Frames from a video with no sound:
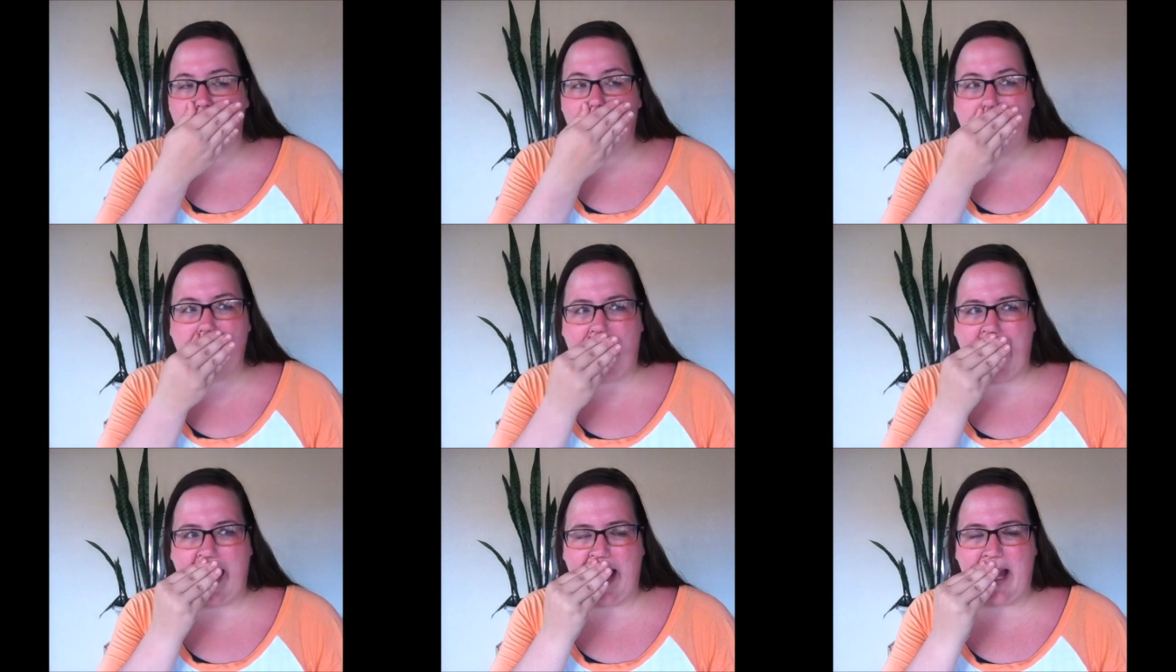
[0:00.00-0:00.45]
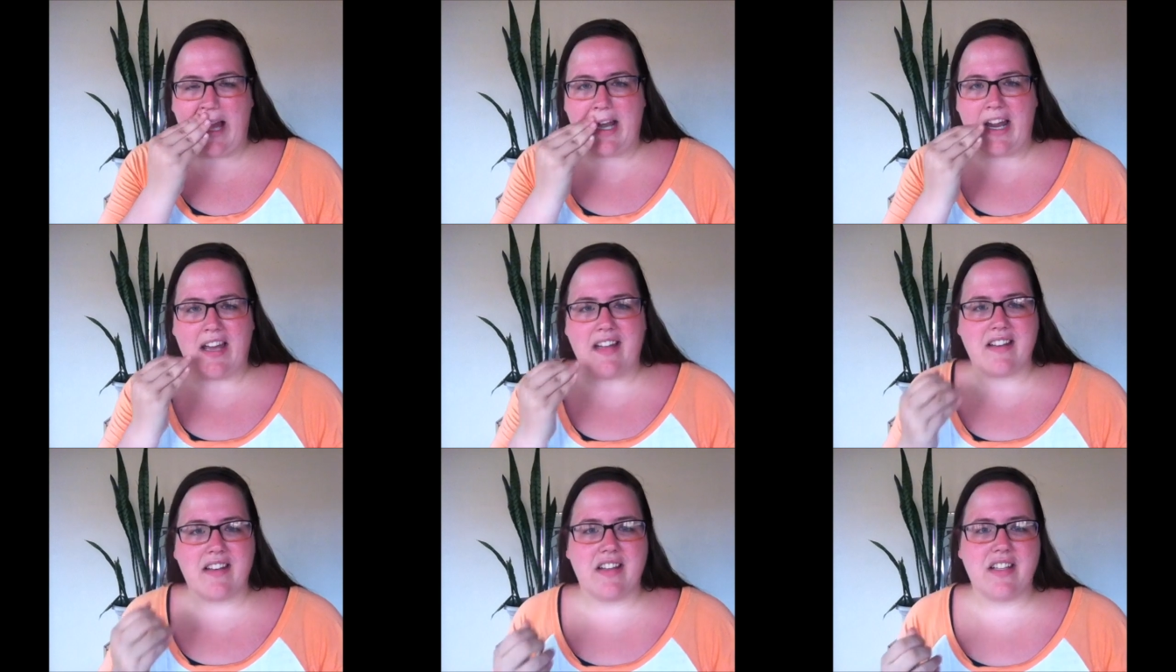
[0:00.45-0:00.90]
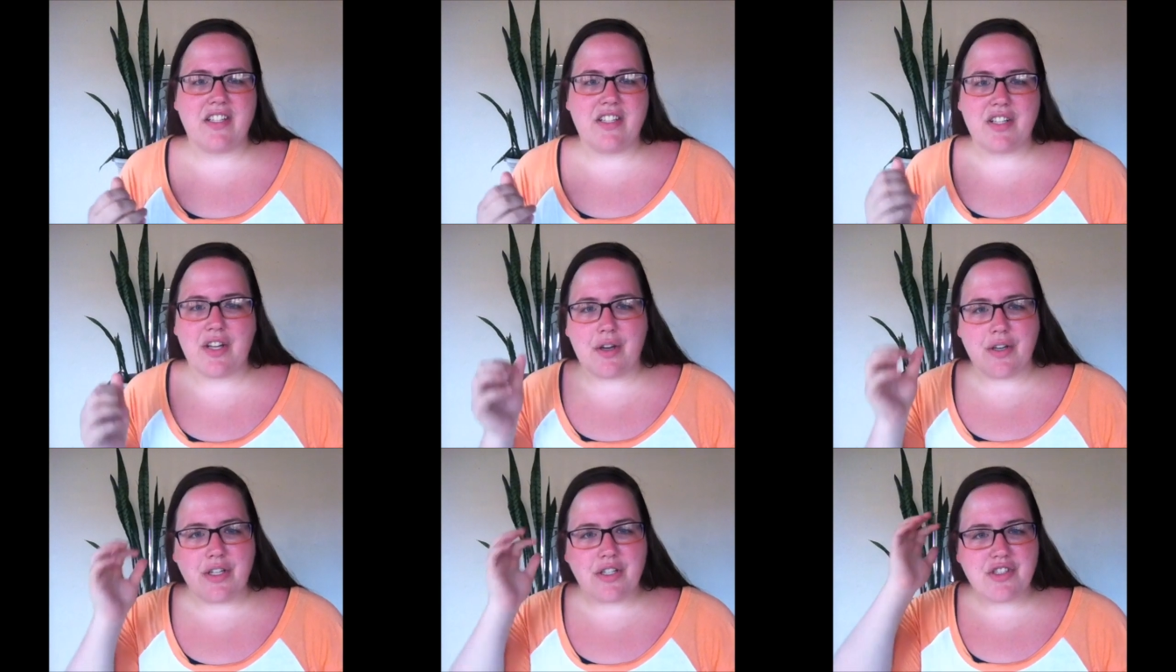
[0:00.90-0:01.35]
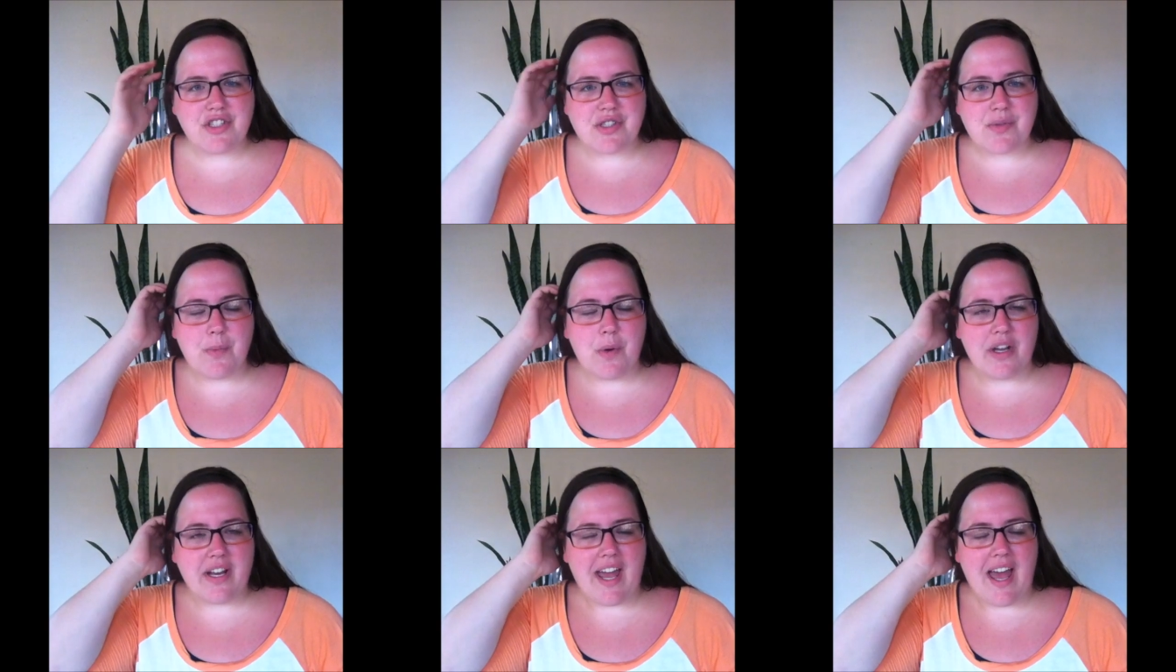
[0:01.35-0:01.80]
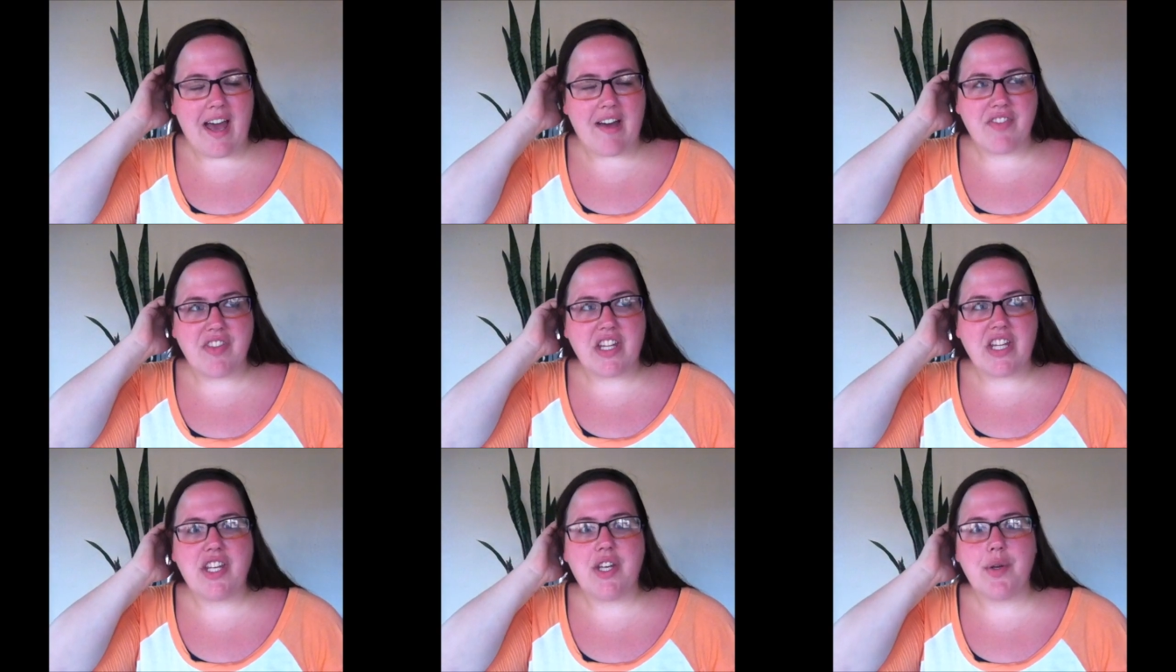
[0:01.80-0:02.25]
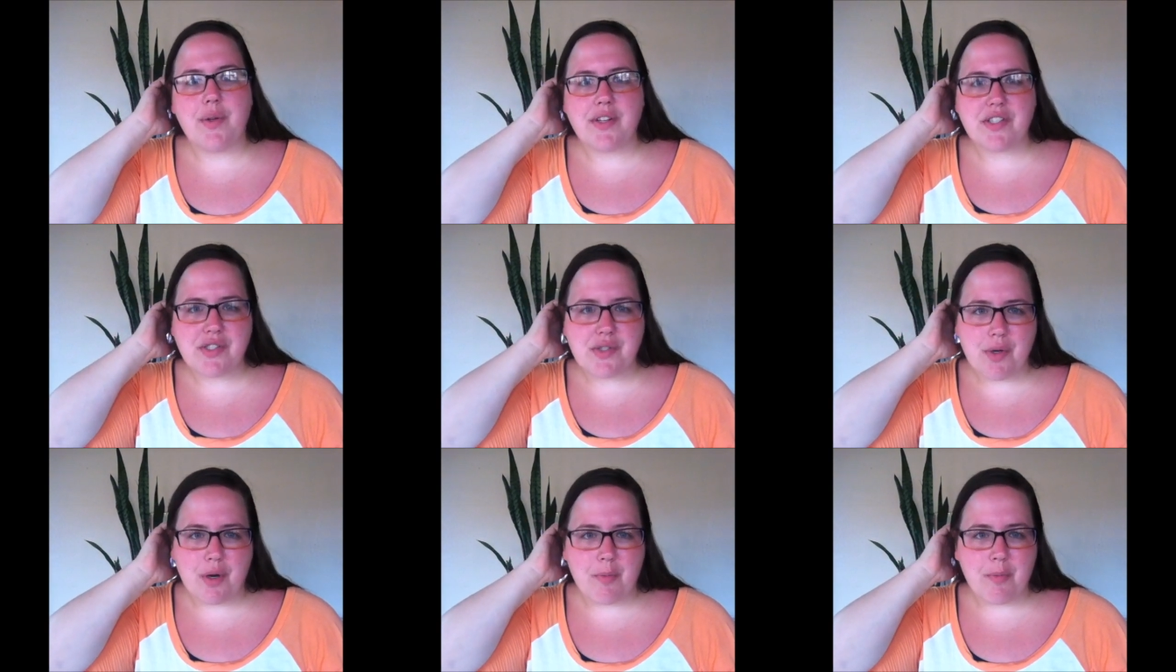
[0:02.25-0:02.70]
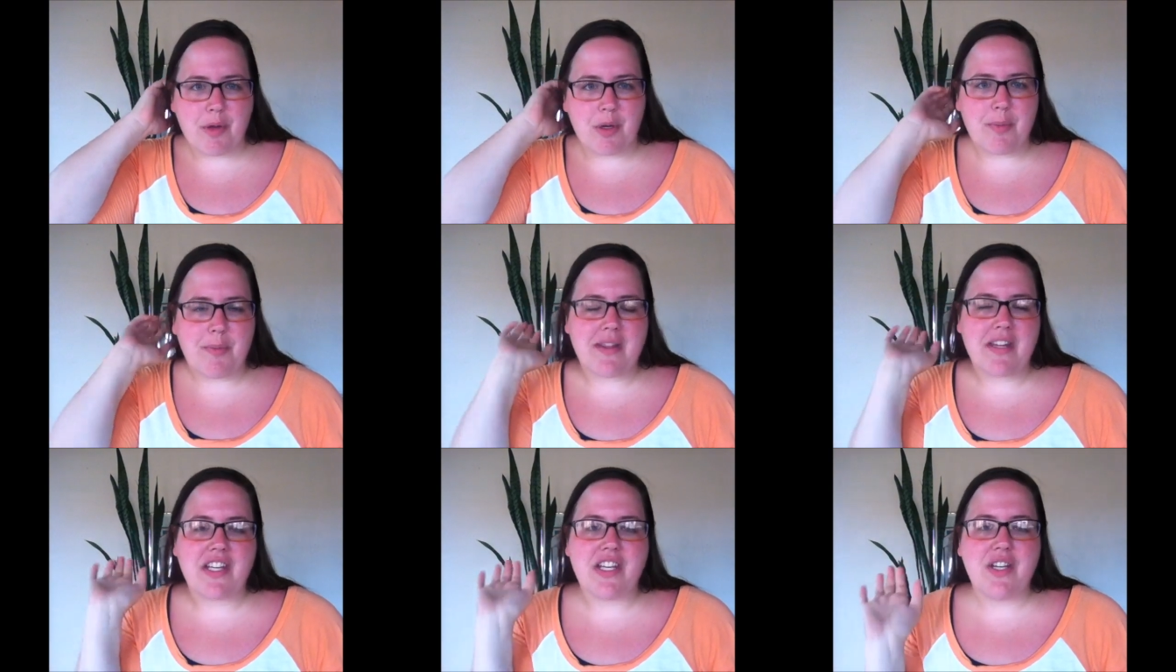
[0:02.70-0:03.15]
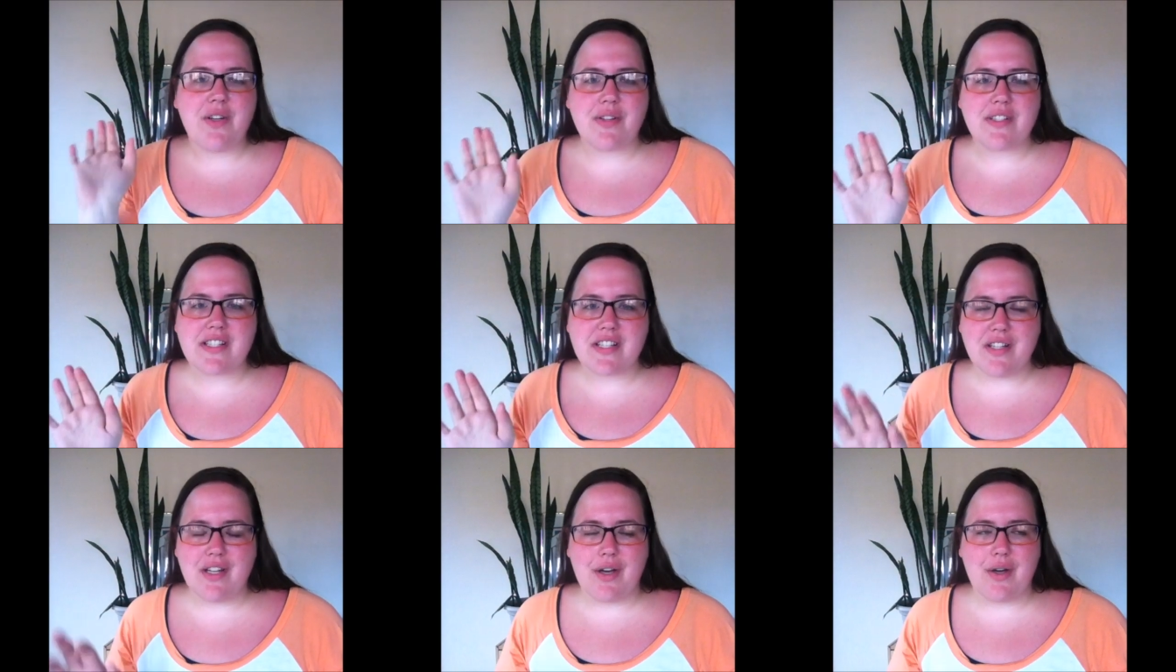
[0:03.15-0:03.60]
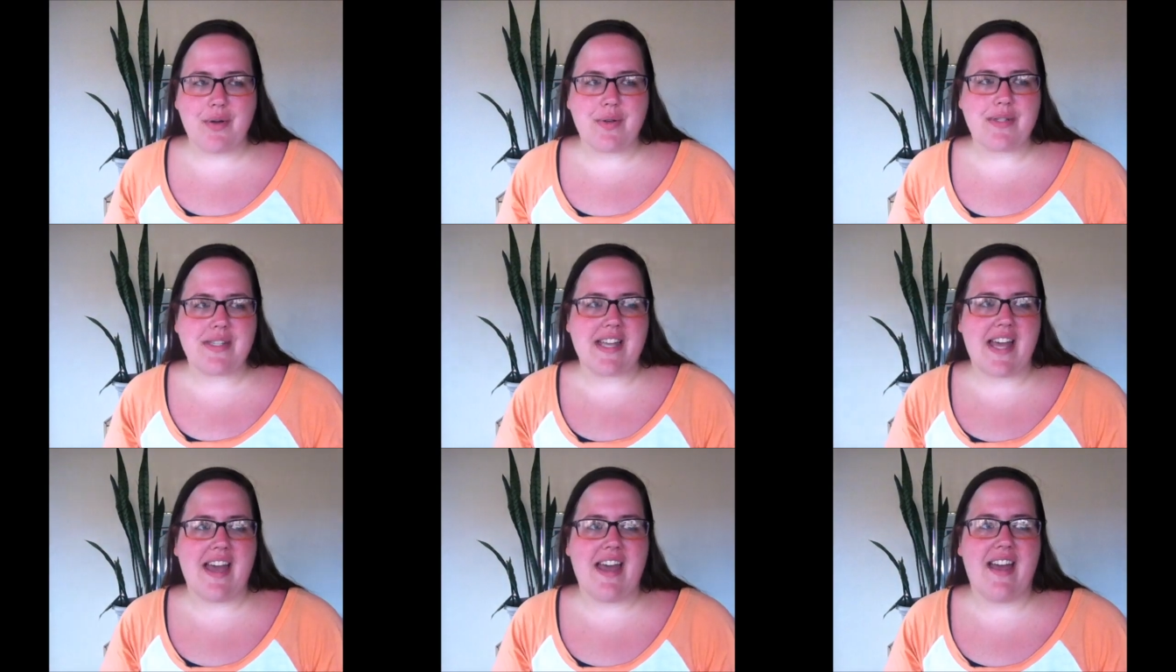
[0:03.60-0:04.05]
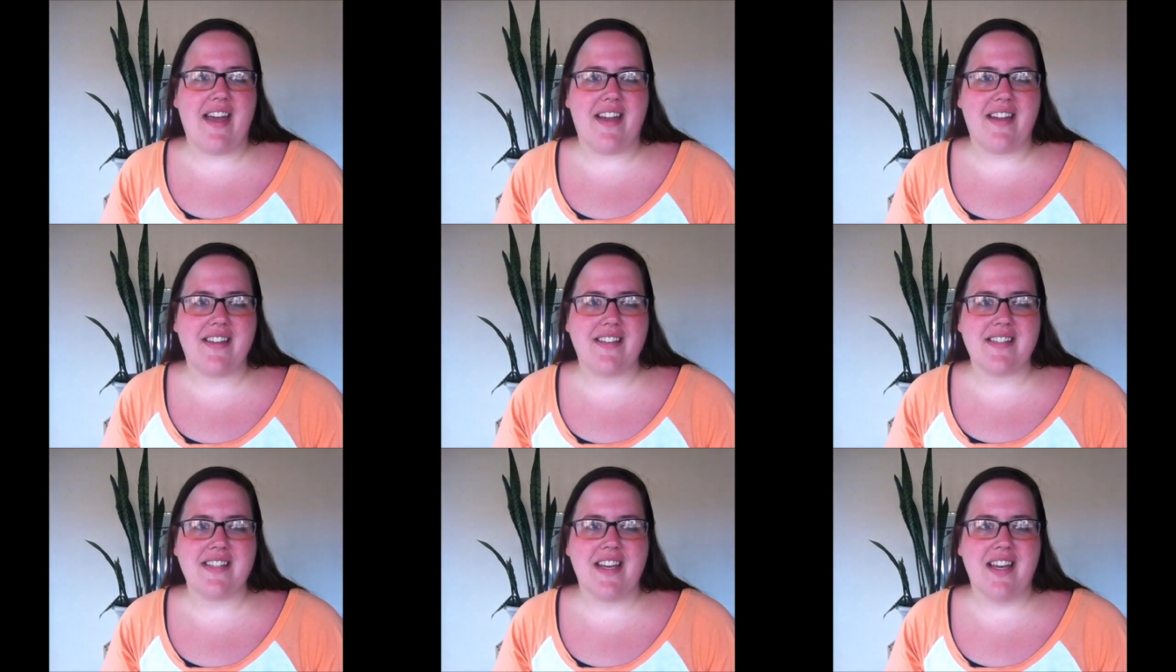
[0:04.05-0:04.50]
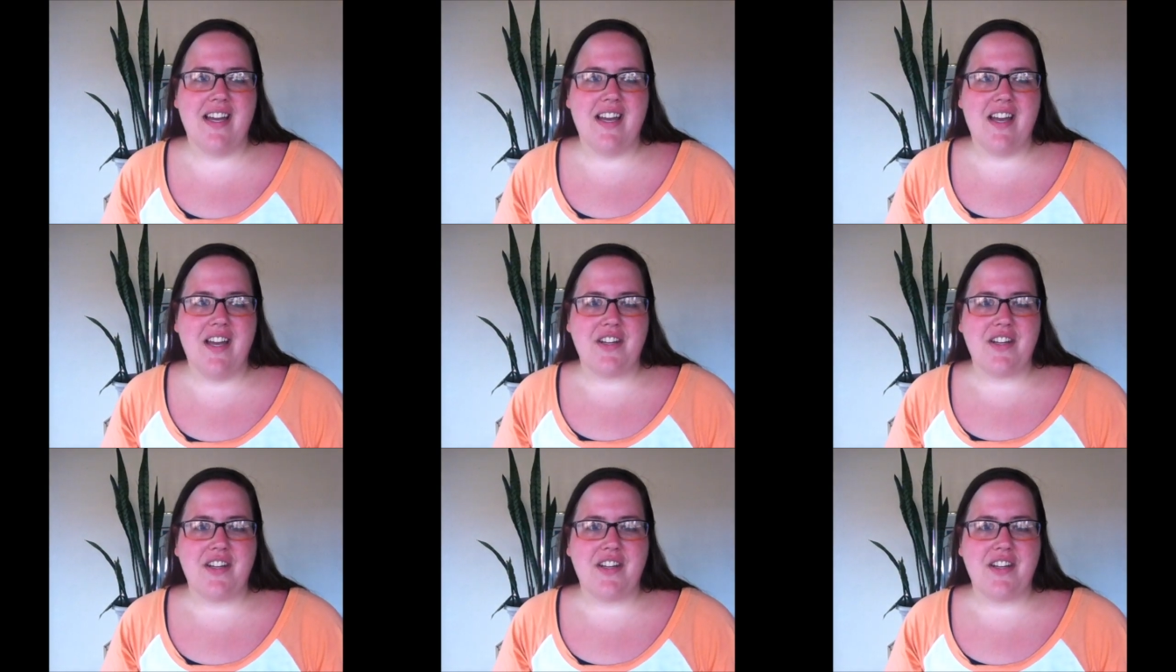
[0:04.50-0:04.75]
thing and I you know you just want to have the cutest dorm room and the cutest clothes and